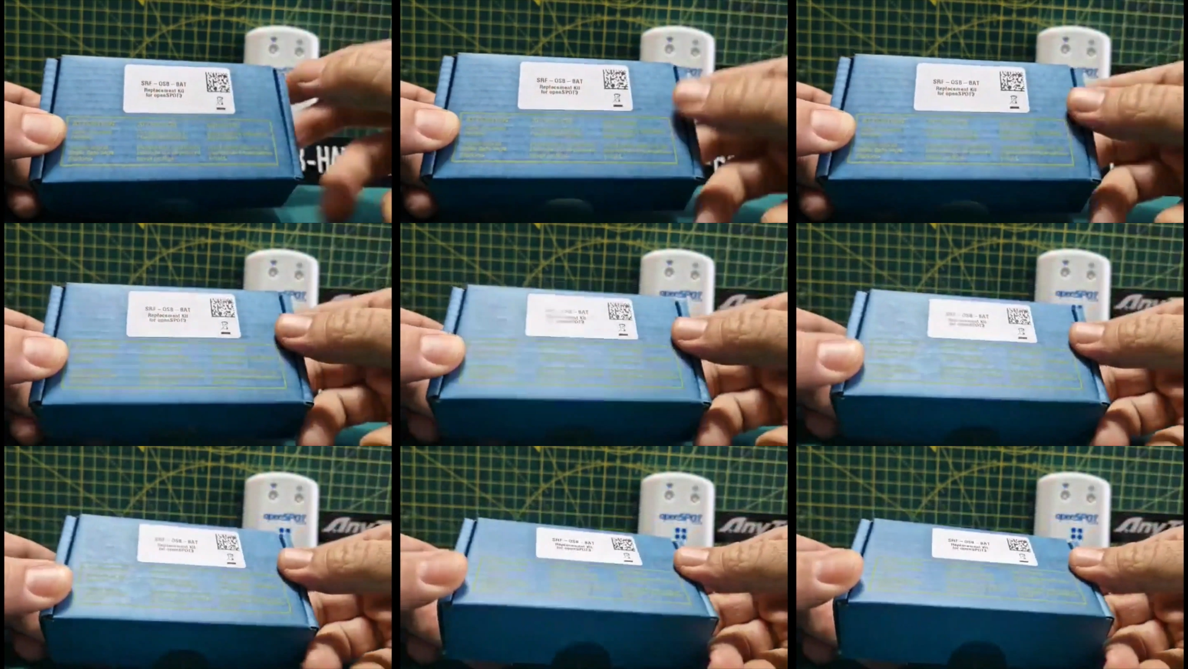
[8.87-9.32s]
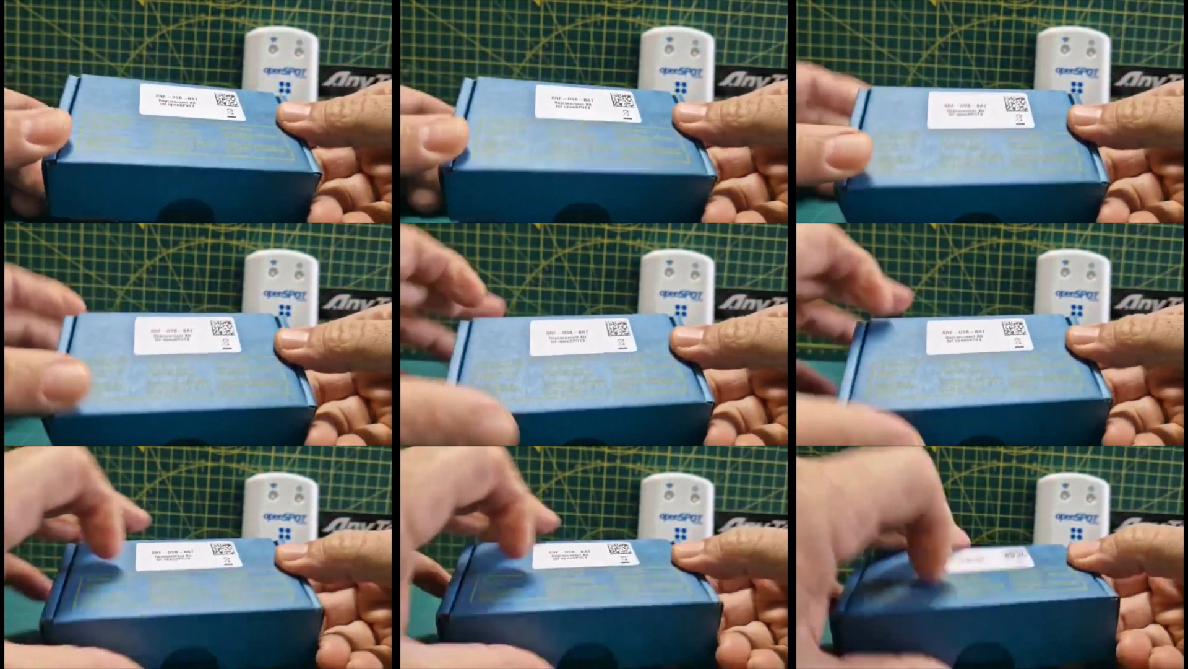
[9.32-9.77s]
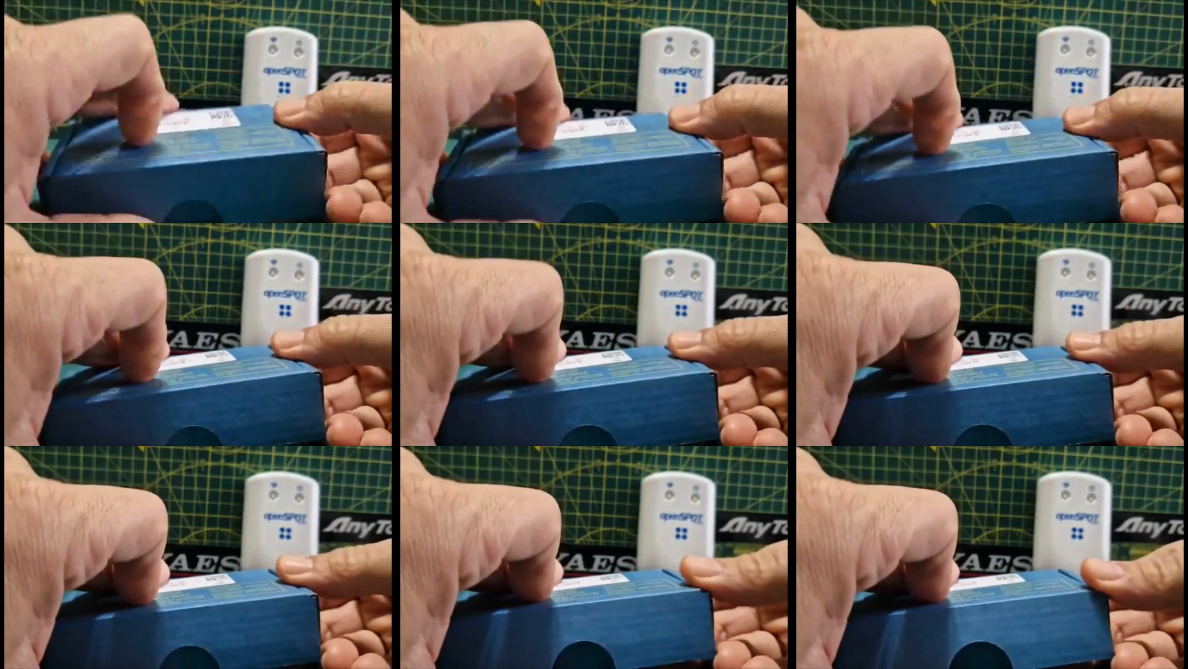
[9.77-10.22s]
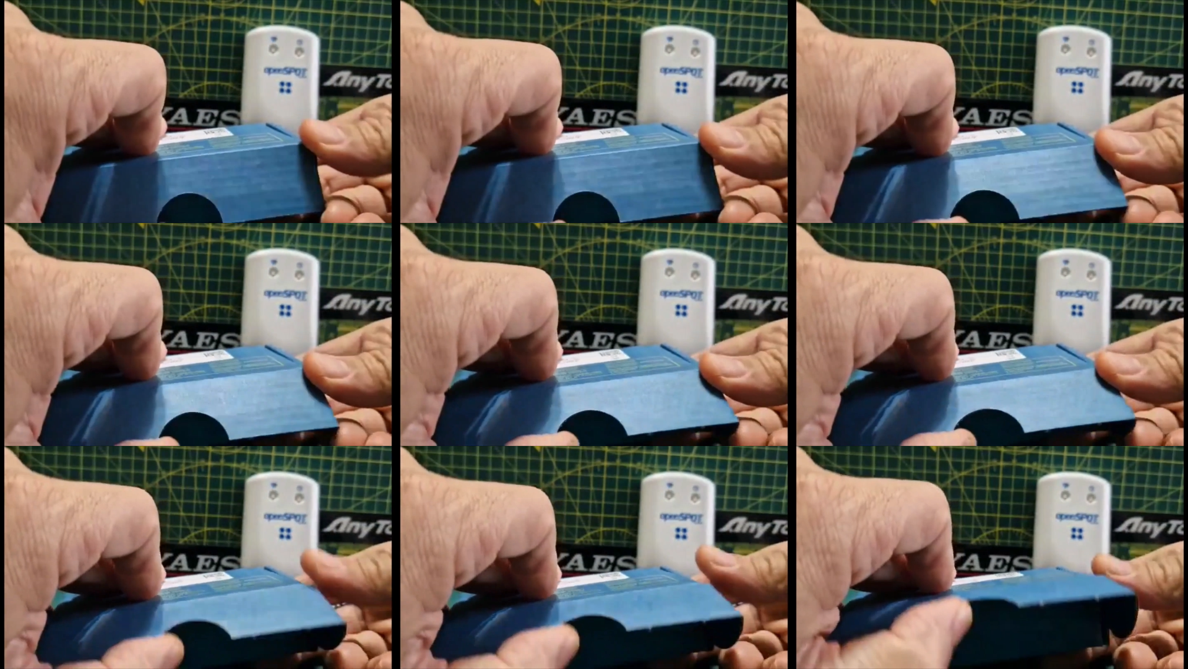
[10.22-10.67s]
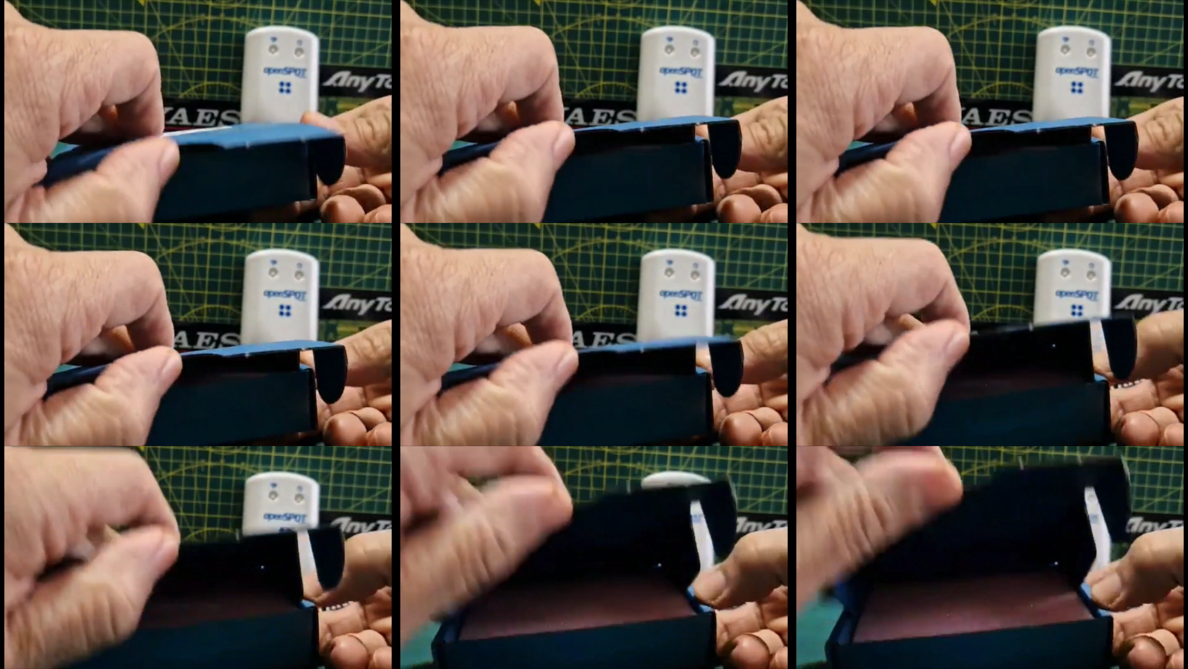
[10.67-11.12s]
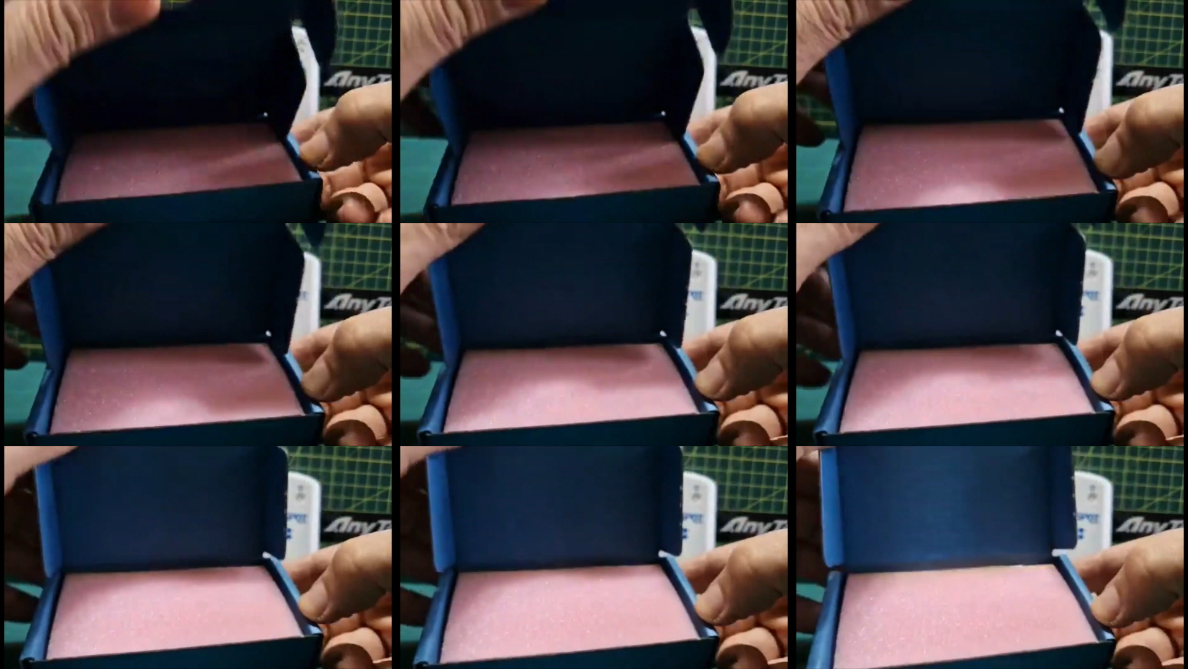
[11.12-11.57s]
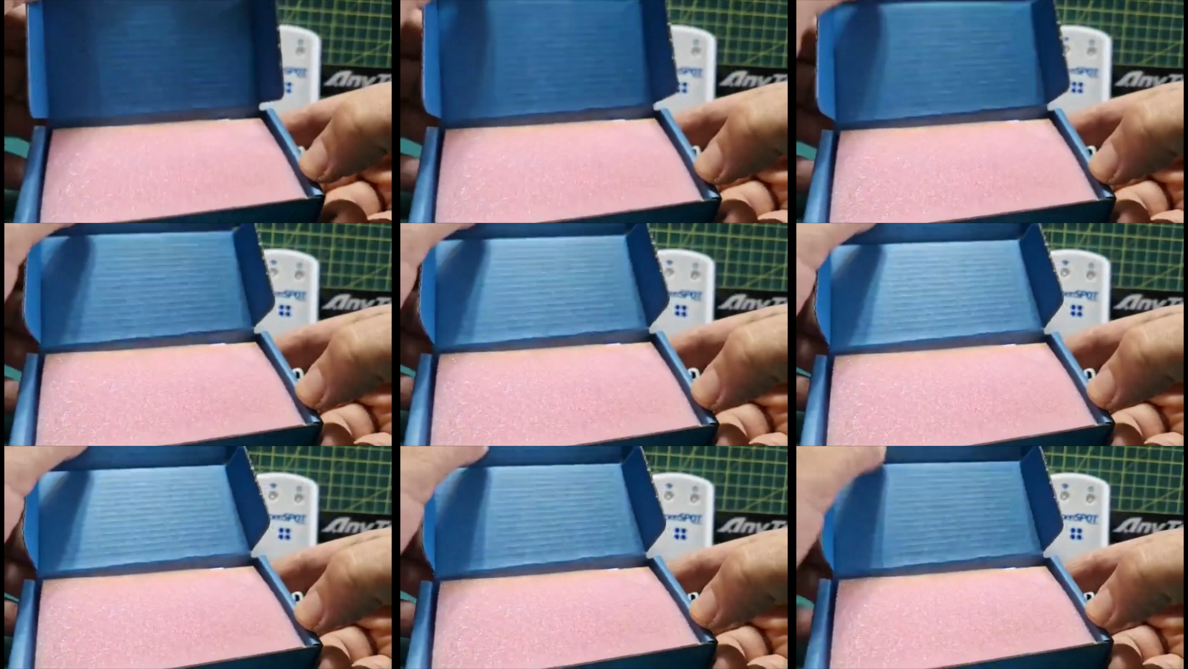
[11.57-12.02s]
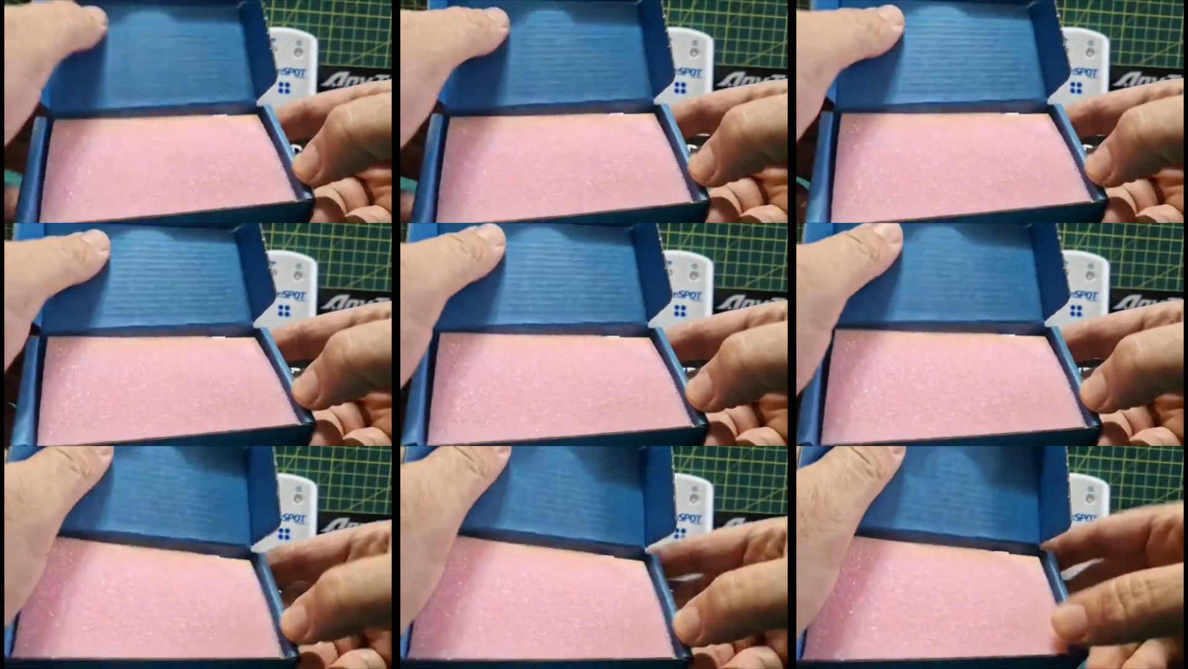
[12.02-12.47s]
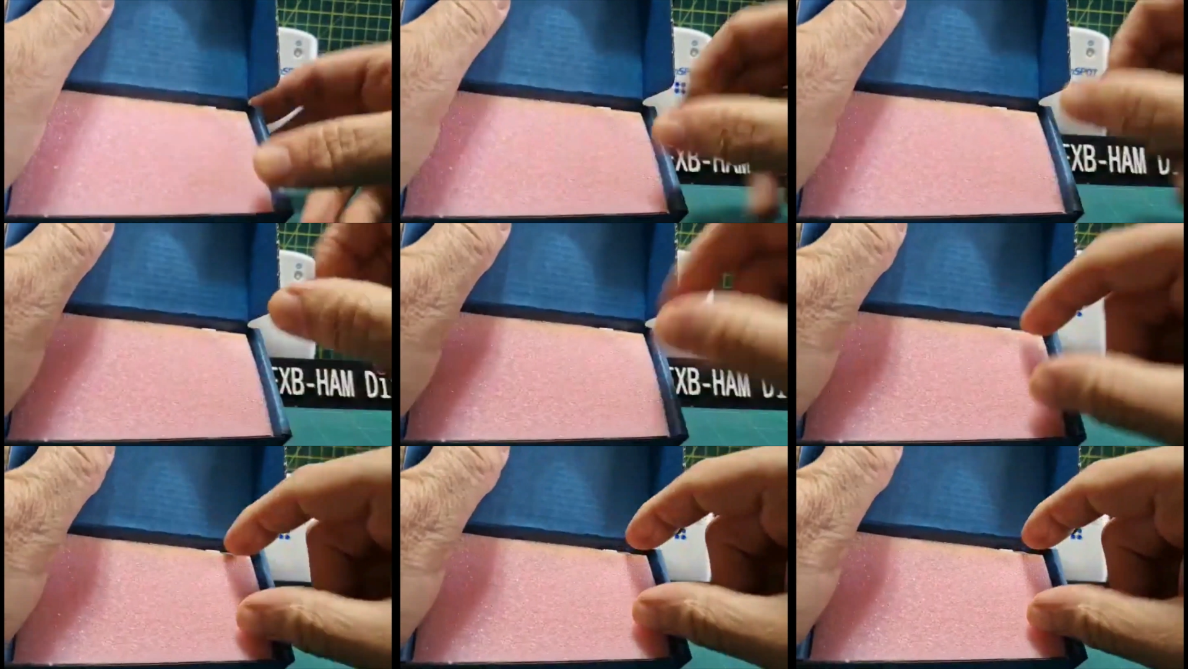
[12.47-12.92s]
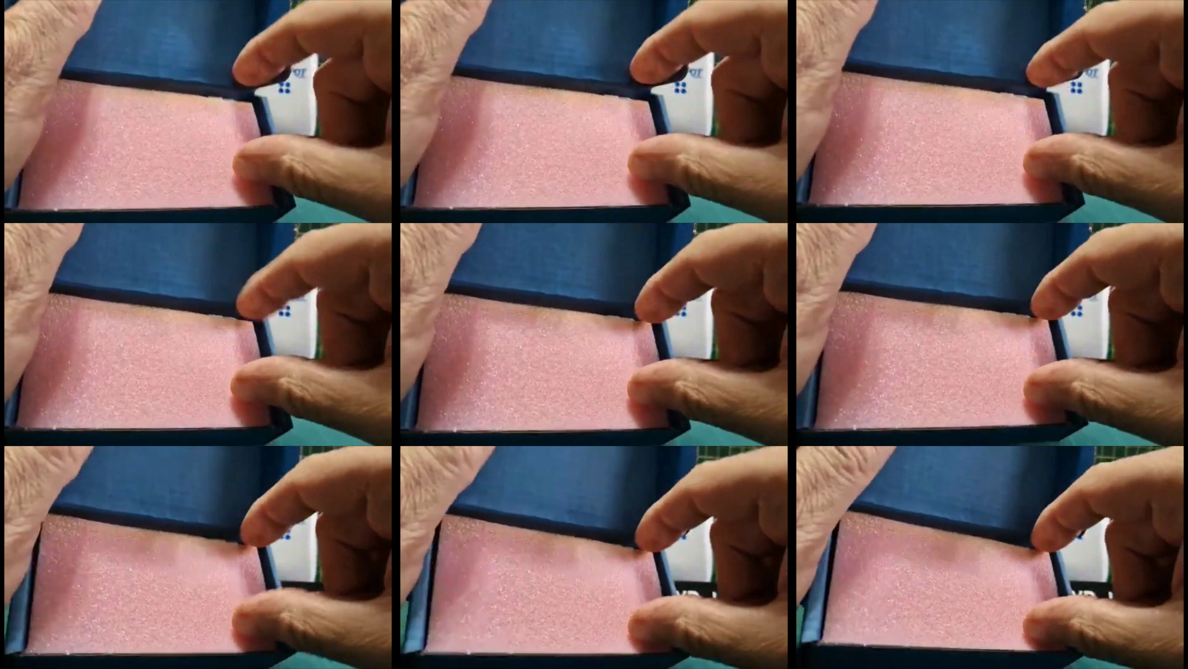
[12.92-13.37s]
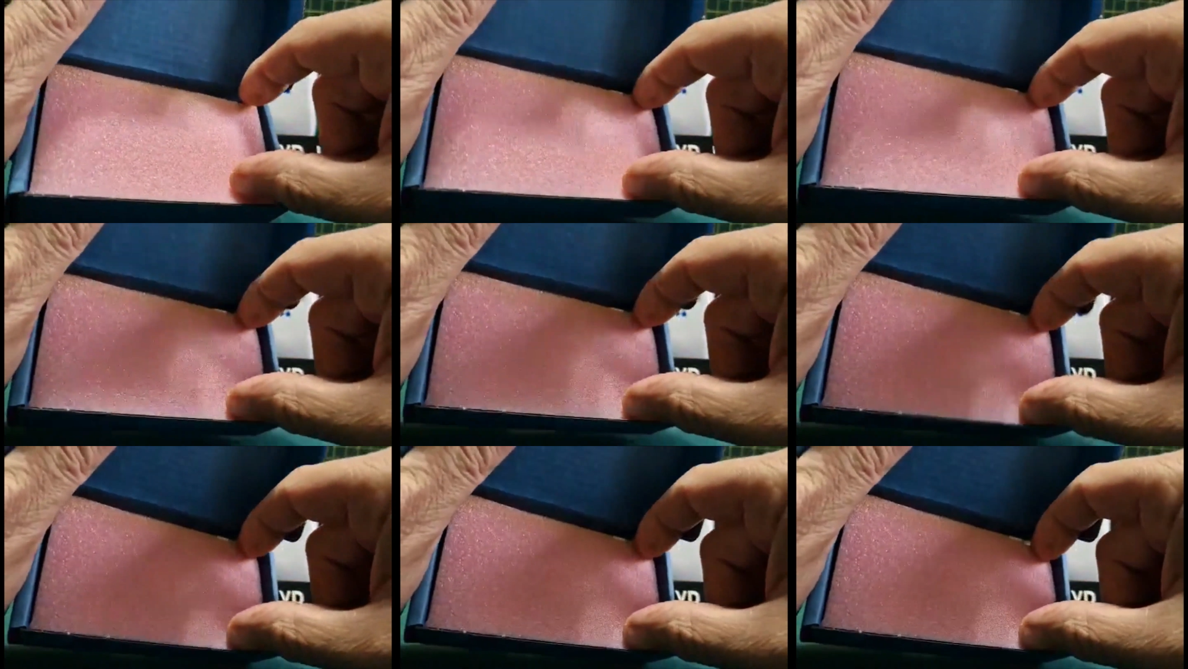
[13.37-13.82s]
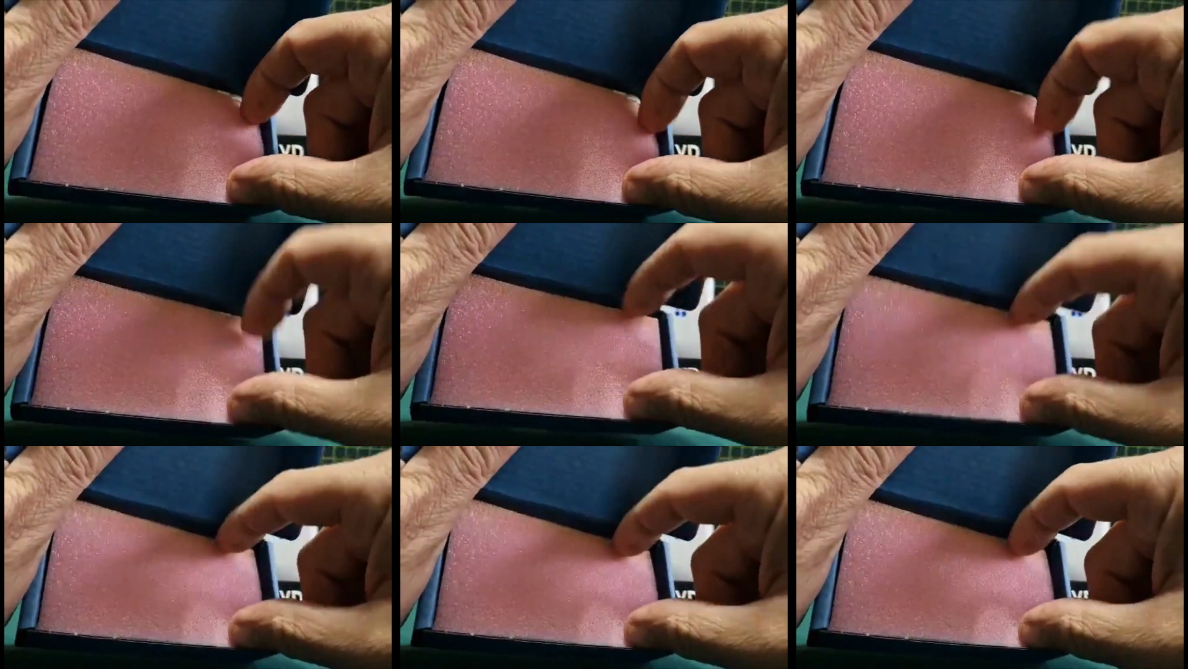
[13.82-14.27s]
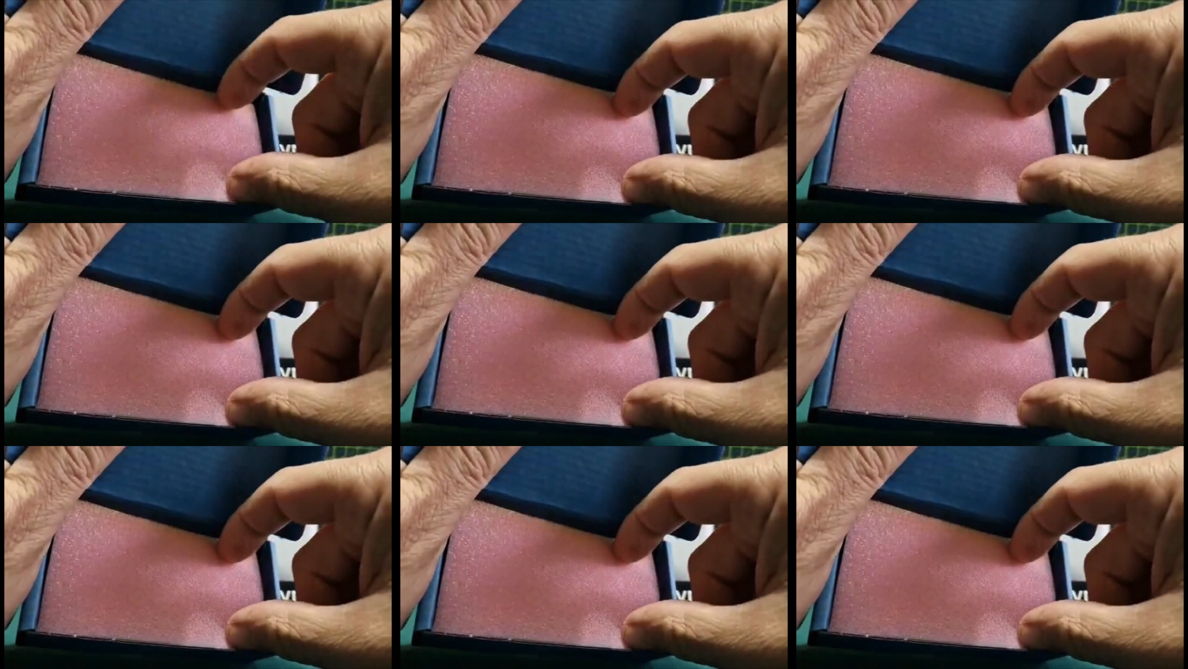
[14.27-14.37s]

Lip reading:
[unreadable: no face in view]